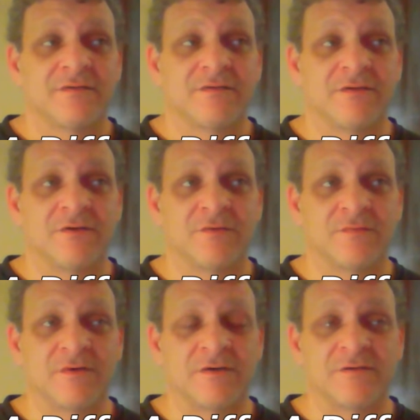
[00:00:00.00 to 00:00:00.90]
you
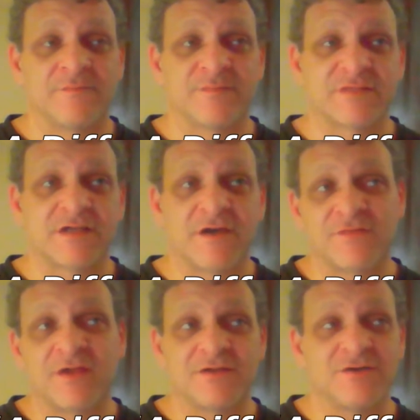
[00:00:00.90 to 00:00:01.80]
know, stuff
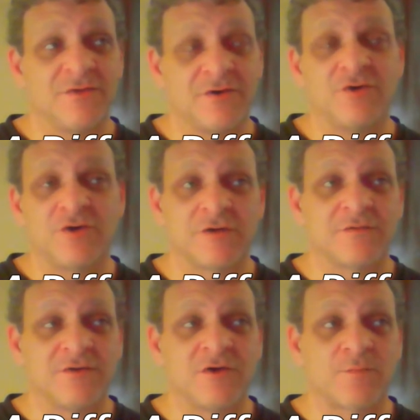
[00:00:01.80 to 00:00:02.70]
that you know you
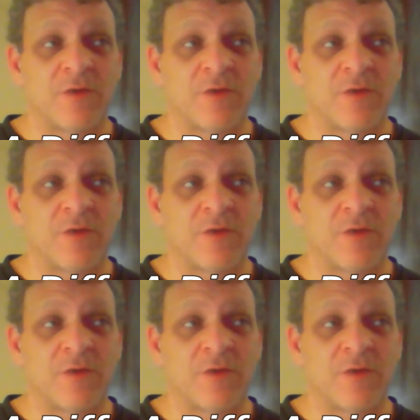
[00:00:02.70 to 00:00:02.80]
could